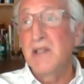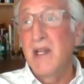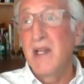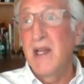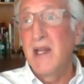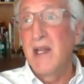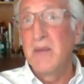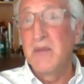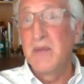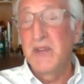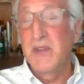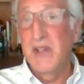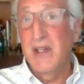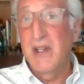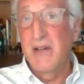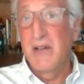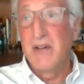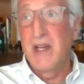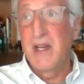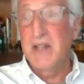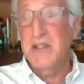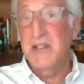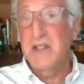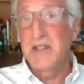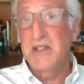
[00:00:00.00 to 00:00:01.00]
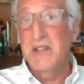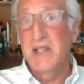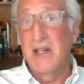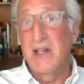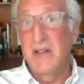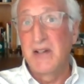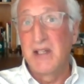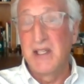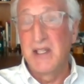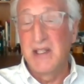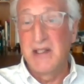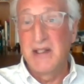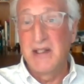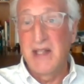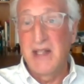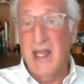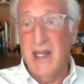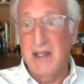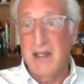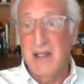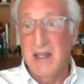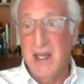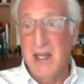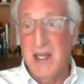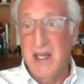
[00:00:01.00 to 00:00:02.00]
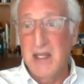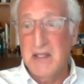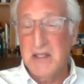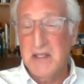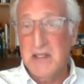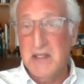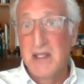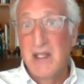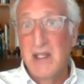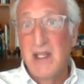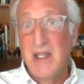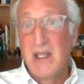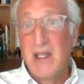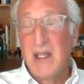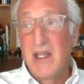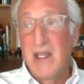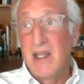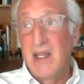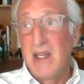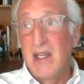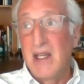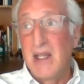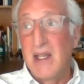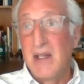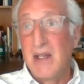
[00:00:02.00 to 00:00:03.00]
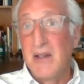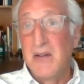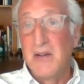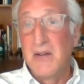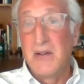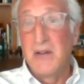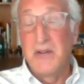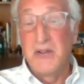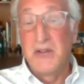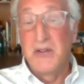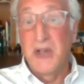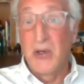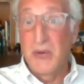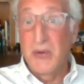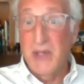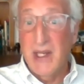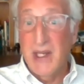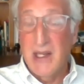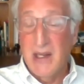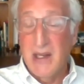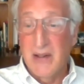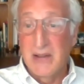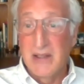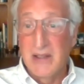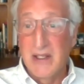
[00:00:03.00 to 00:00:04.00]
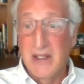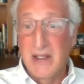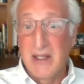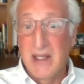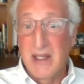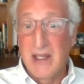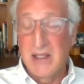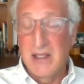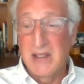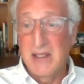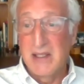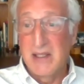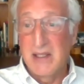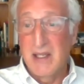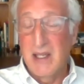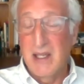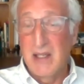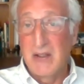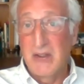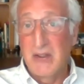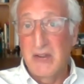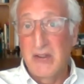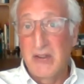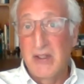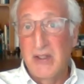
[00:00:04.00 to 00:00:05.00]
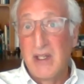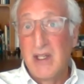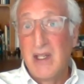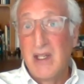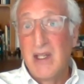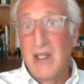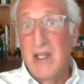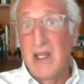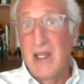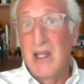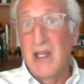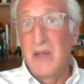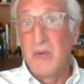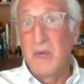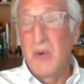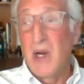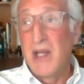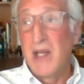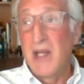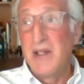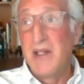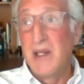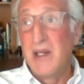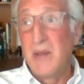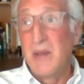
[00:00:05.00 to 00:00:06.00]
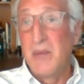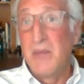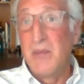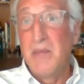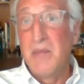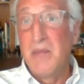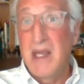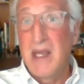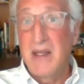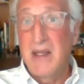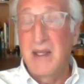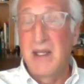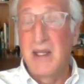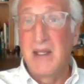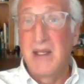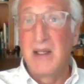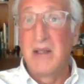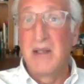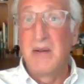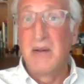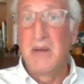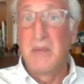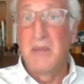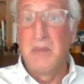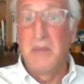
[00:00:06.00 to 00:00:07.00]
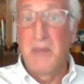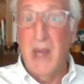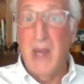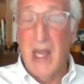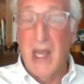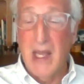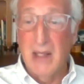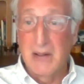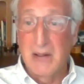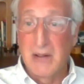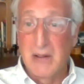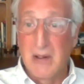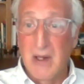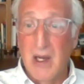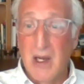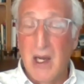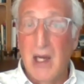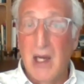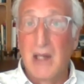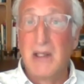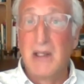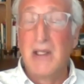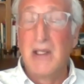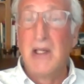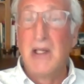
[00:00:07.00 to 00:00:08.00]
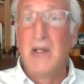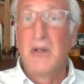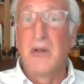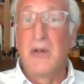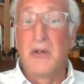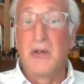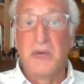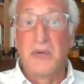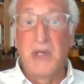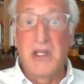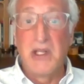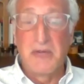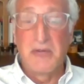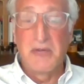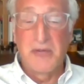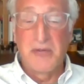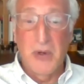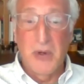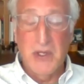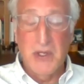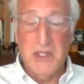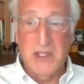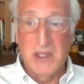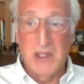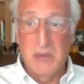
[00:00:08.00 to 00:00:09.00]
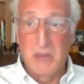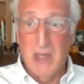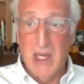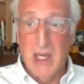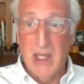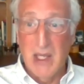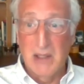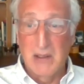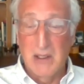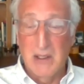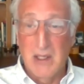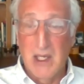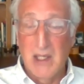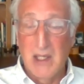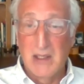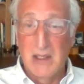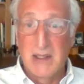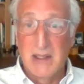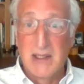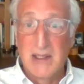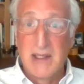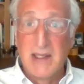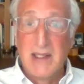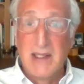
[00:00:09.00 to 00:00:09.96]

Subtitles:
claims than are necessary in that case and don't know how to litigate the case and wind up making bad law or reinforcing bad law.